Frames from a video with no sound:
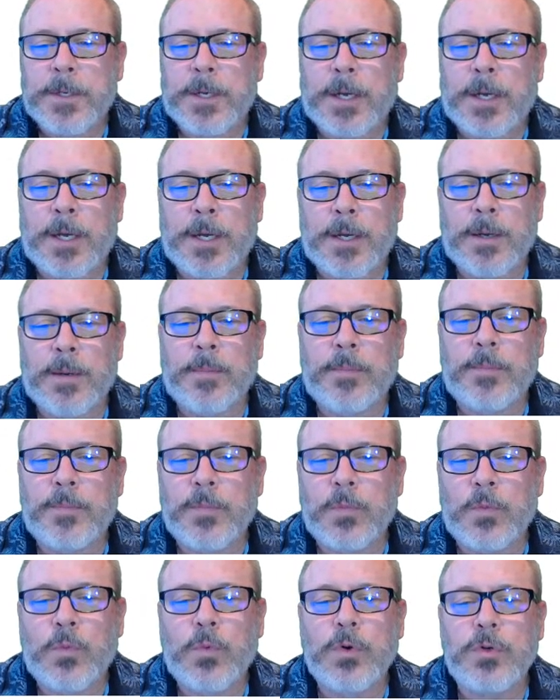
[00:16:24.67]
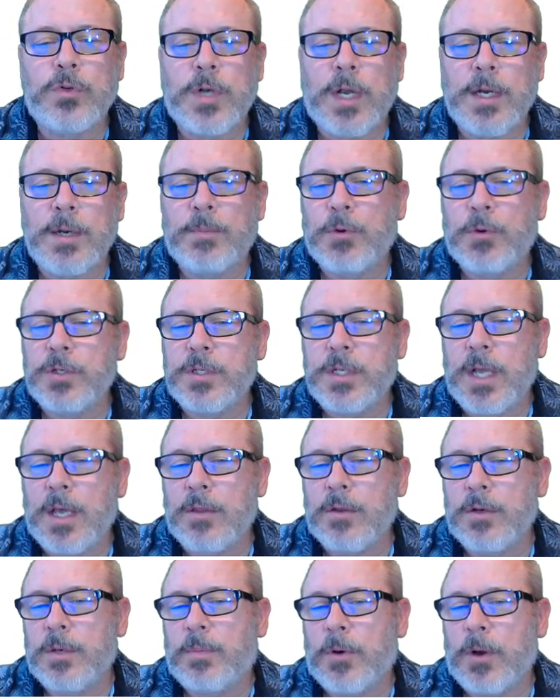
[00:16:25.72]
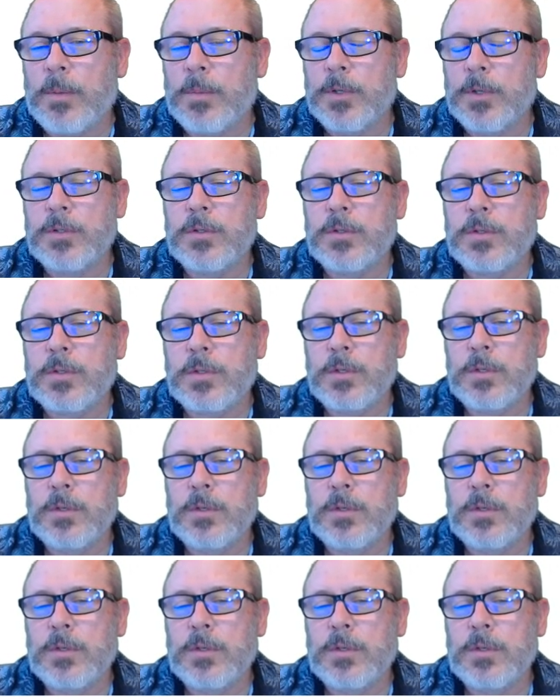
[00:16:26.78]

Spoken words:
We're trying to push the other departments